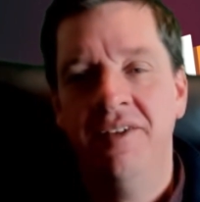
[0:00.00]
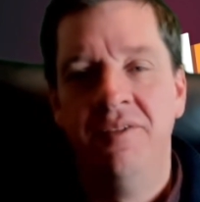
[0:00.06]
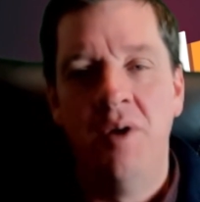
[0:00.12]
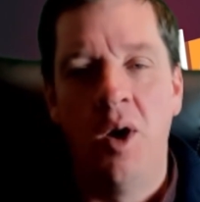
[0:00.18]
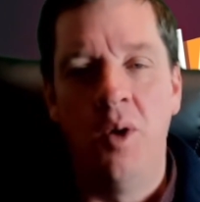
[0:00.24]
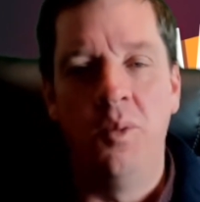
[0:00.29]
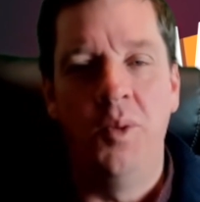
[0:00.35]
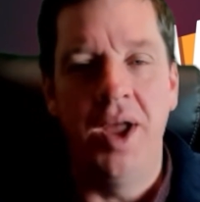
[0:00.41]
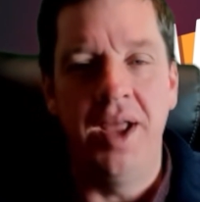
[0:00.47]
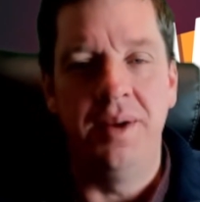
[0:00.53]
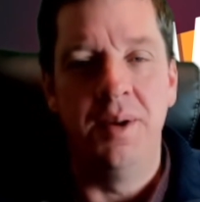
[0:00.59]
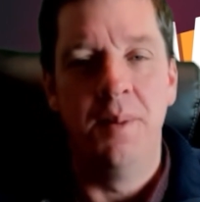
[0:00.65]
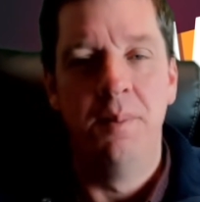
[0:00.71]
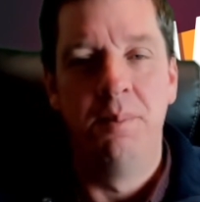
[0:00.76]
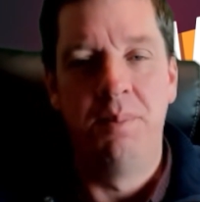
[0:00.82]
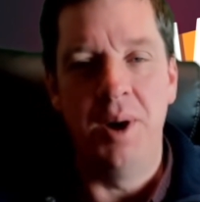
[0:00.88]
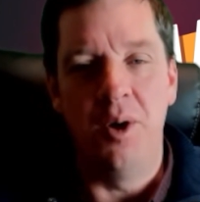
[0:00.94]
Oh,
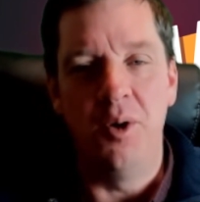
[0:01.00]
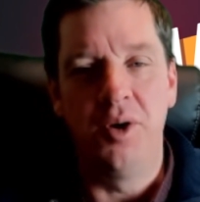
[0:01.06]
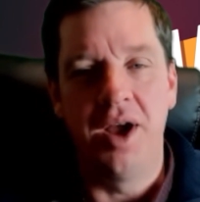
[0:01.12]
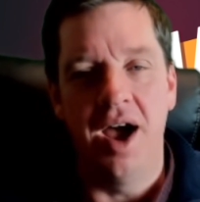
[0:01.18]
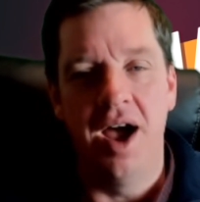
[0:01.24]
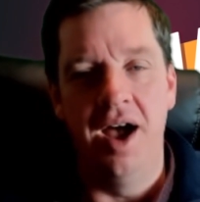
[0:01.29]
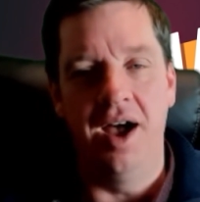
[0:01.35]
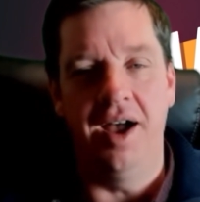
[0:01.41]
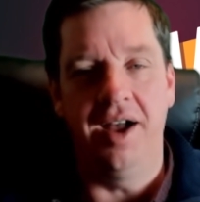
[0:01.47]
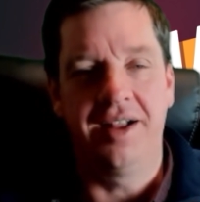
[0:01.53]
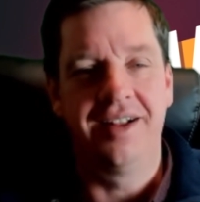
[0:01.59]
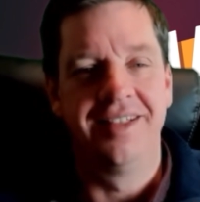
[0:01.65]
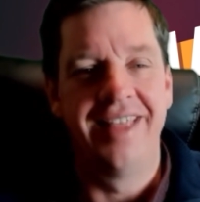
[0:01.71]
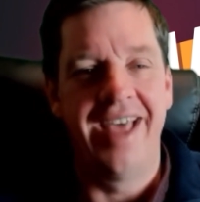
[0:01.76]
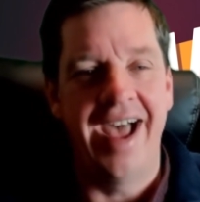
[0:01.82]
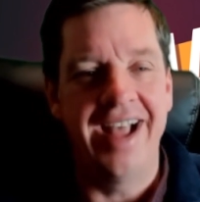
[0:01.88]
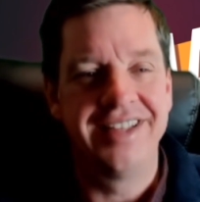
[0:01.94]
wait, Bogok.
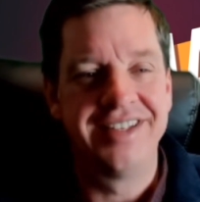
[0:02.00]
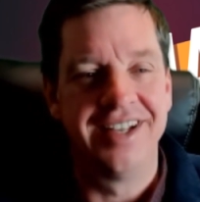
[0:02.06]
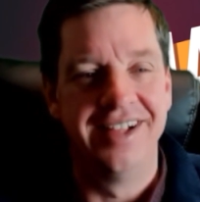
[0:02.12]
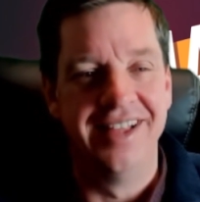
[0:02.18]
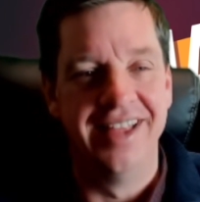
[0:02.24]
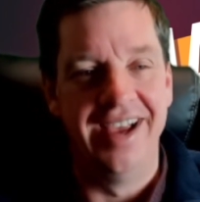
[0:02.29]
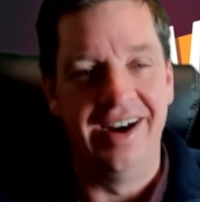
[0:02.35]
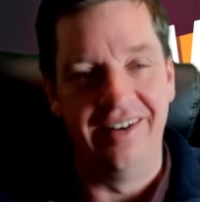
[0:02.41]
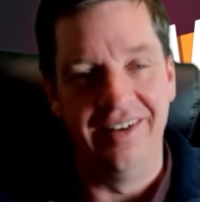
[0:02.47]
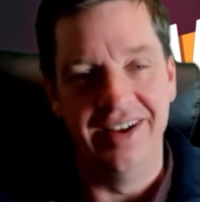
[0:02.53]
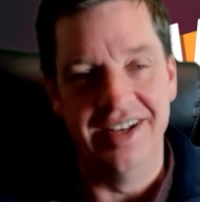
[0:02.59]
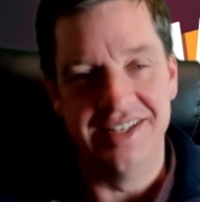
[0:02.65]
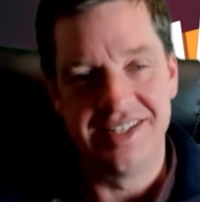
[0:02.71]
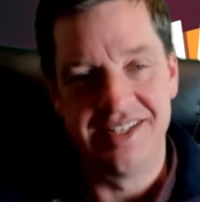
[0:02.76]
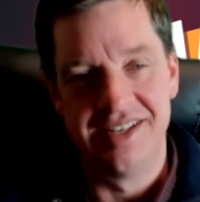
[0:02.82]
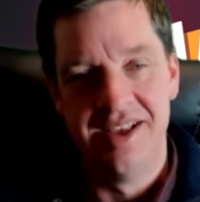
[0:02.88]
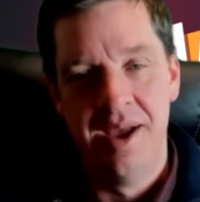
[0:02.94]
That's
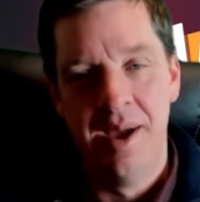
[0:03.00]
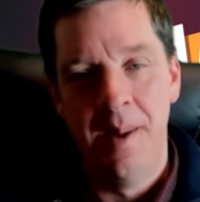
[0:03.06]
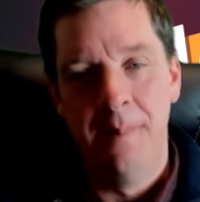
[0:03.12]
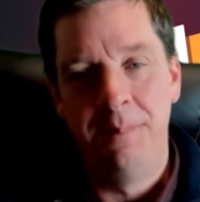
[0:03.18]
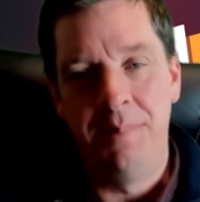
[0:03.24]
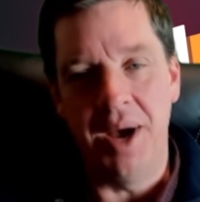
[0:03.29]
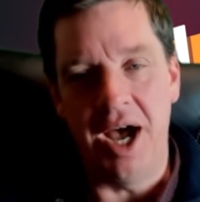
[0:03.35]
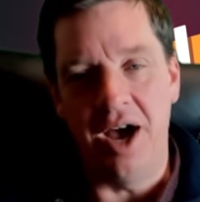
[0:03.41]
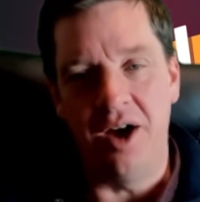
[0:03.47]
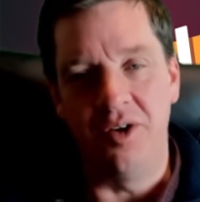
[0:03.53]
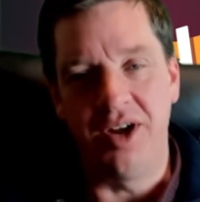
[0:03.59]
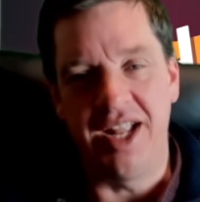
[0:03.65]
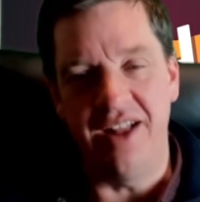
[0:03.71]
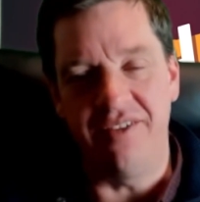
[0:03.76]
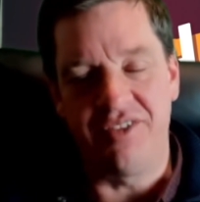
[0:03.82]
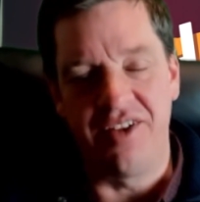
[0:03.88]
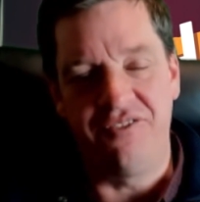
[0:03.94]
hilarious. Bo,
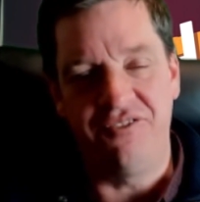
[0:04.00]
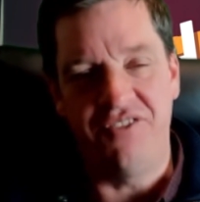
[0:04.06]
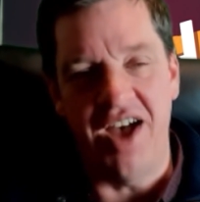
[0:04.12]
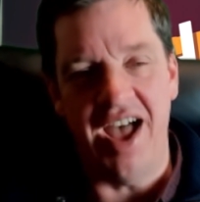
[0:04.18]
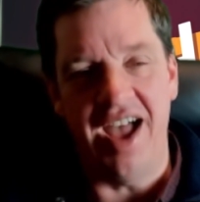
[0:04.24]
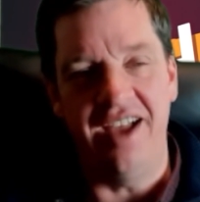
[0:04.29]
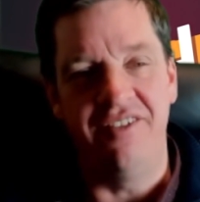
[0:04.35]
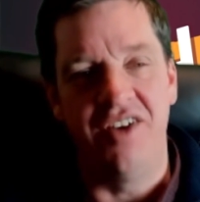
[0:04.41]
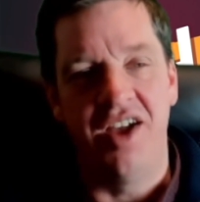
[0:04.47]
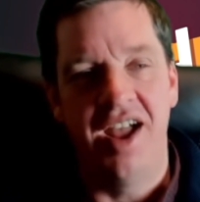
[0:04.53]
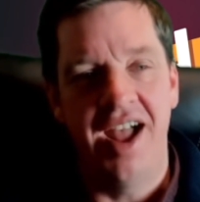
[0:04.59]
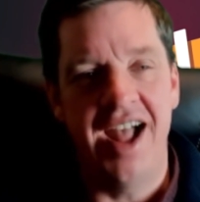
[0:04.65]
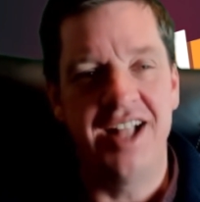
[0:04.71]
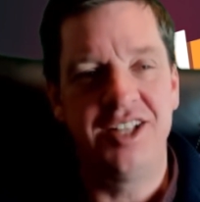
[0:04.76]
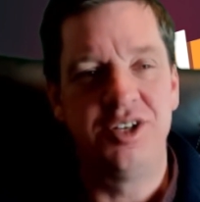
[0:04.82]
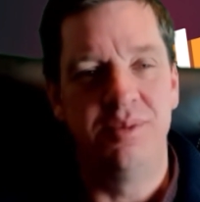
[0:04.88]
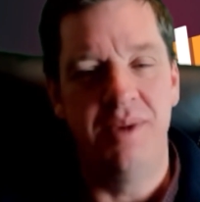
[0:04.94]
gifted 5
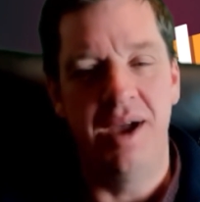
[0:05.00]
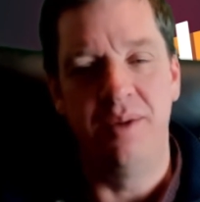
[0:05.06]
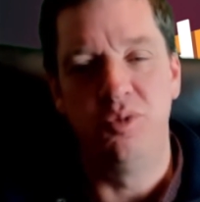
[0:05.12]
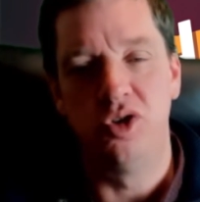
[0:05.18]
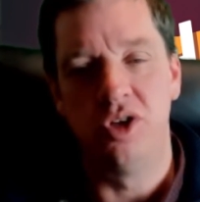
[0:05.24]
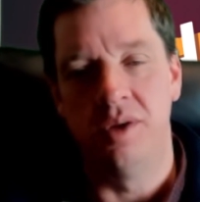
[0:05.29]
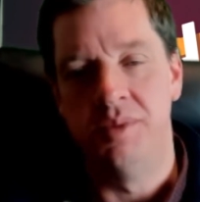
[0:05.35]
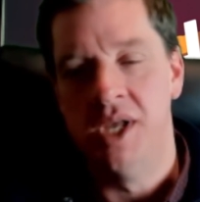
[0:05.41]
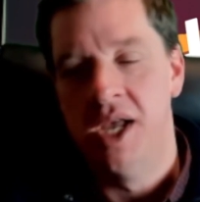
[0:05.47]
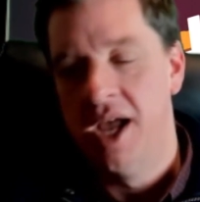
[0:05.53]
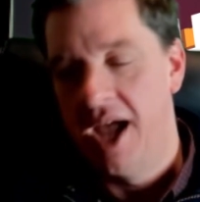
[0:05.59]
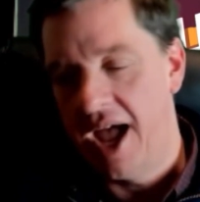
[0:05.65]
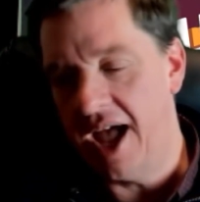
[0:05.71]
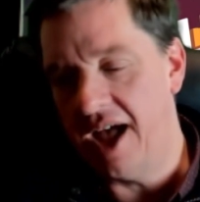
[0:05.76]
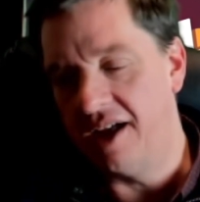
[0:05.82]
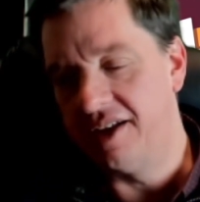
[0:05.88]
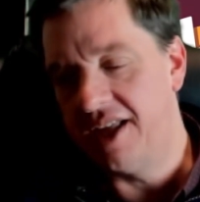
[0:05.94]
Hatcher membership.
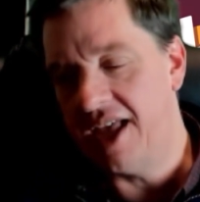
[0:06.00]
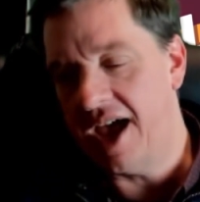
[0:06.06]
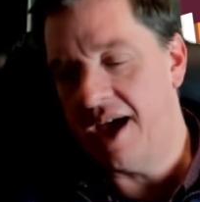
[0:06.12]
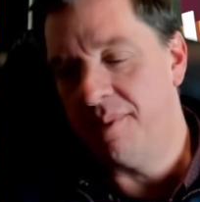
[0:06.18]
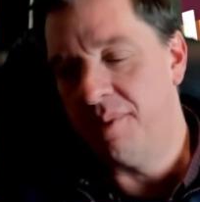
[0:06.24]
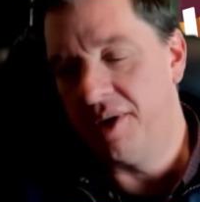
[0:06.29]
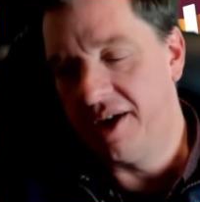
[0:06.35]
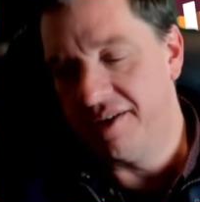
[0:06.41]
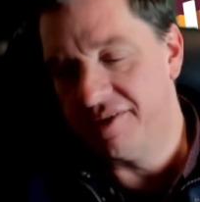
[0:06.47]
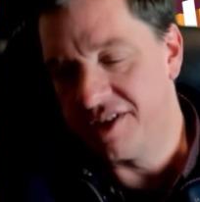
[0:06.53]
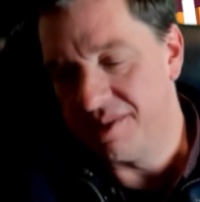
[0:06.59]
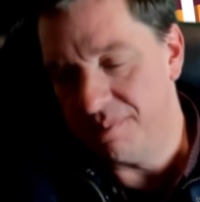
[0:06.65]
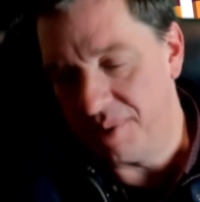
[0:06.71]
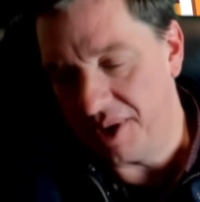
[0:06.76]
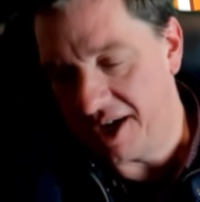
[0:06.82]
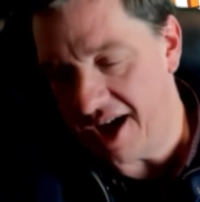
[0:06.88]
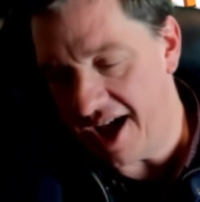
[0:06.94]
Hell yeah, I'm going to give some
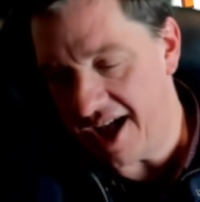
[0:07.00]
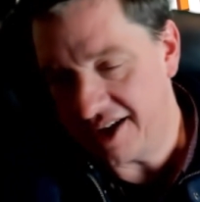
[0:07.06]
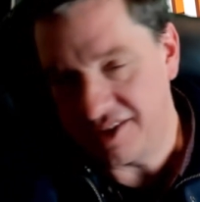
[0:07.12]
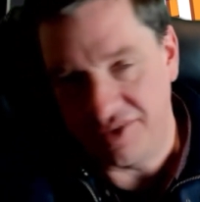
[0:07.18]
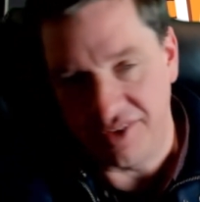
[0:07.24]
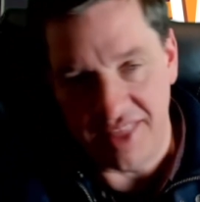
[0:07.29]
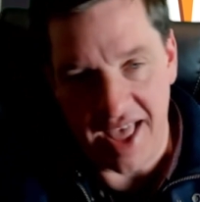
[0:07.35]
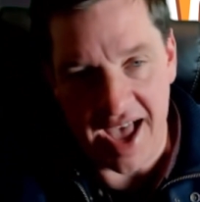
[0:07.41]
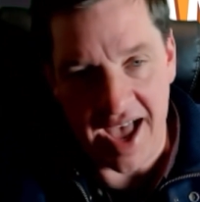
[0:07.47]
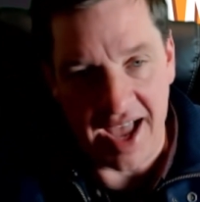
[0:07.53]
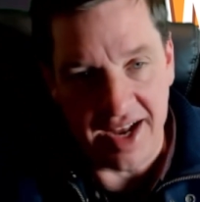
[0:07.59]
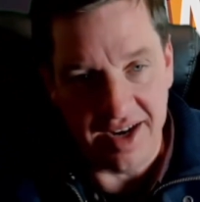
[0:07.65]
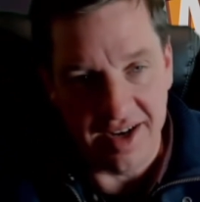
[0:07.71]
Bogoks for that.